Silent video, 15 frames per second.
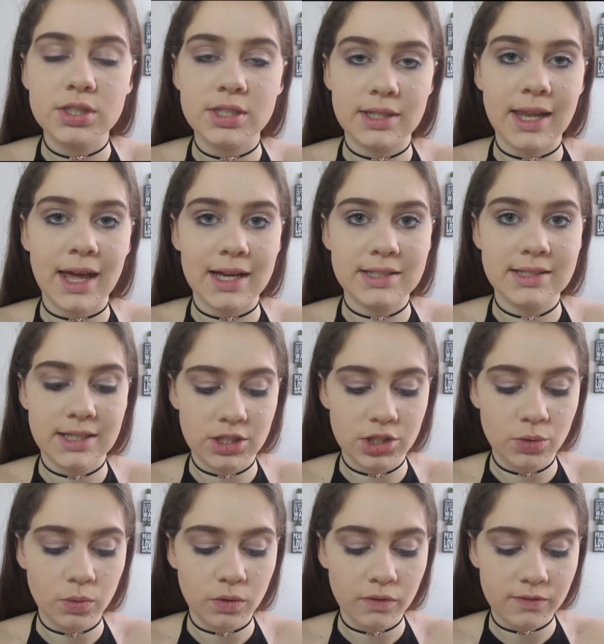Like I said,
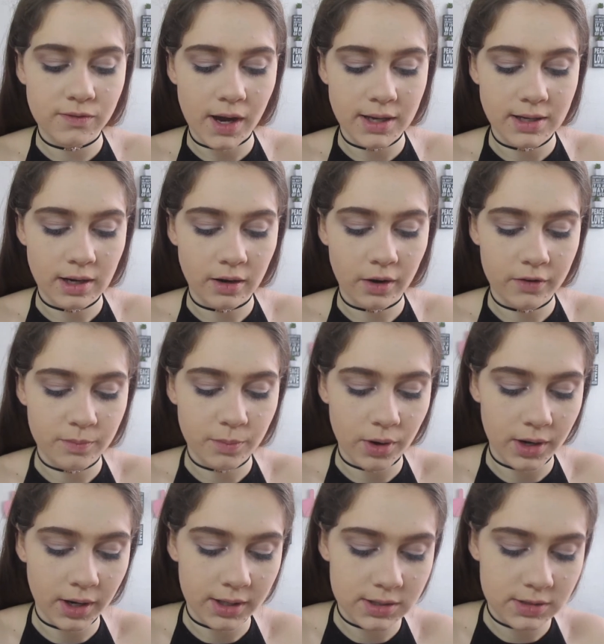you will find a lot of
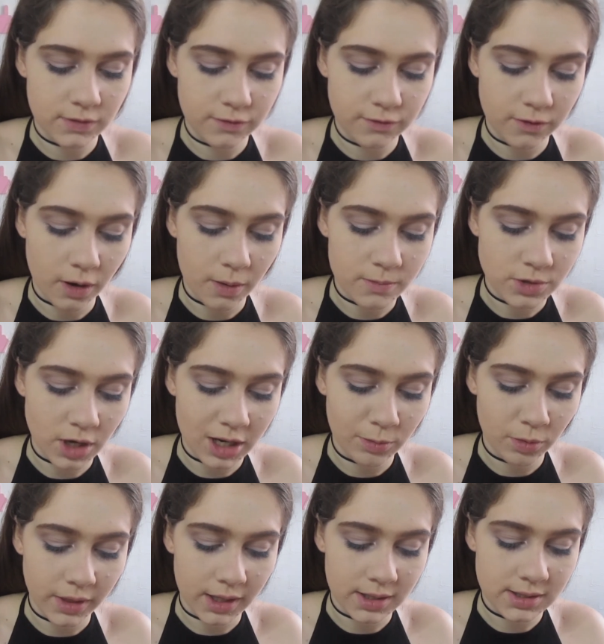products from China
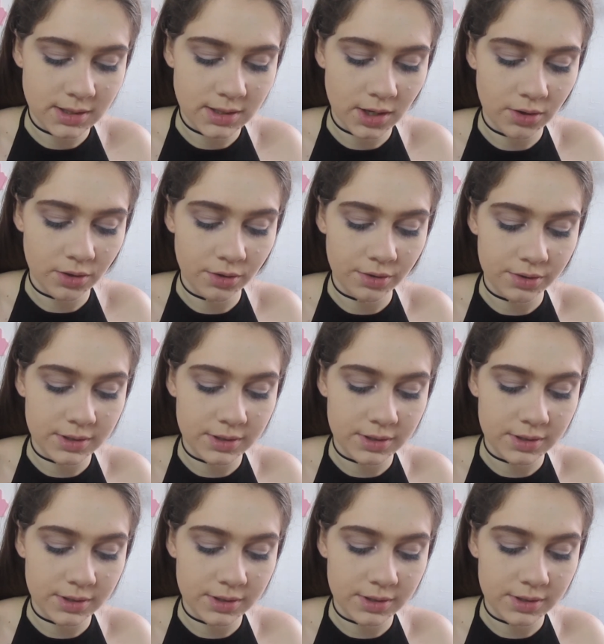Mall that sell